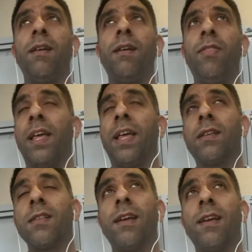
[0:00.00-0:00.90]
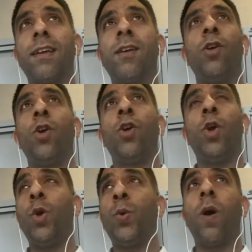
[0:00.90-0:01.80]
things like
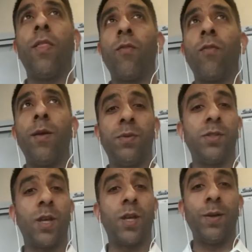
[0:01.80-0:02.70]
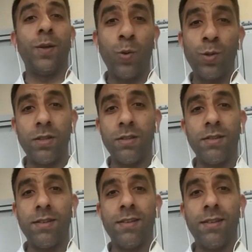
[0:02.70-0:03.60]
who are the right people to go and talk to,
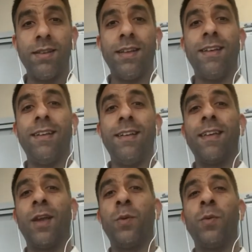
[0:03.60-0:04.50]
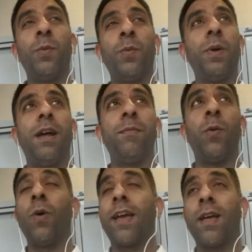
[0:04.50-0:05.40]
and
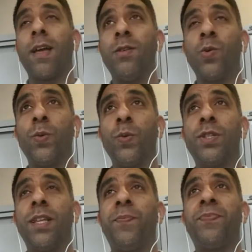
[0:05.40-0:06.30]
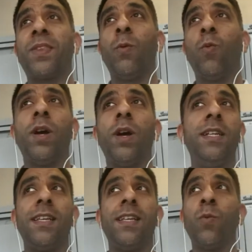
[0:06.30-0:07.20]
when I go talk to them, what is it
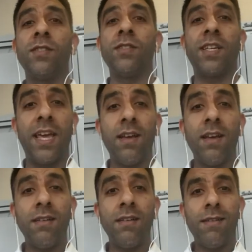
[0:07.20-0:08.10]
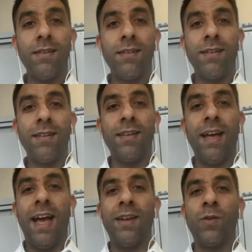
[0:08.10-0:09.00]
they want to hear,
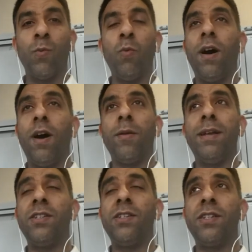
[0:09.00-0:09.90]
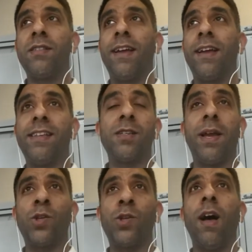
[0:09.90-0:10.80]
and what are the messages that I need to make
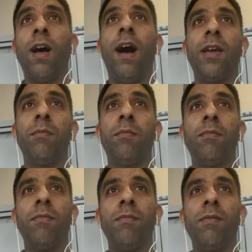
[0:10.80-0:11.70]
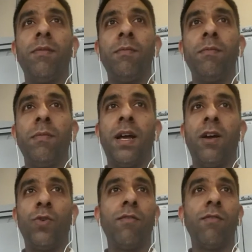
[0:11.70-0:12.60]
sure that I'm
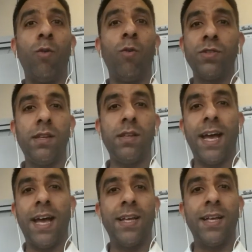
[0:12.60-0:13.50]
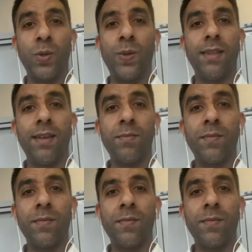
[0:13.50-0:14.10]
reinforcing as we're doing that.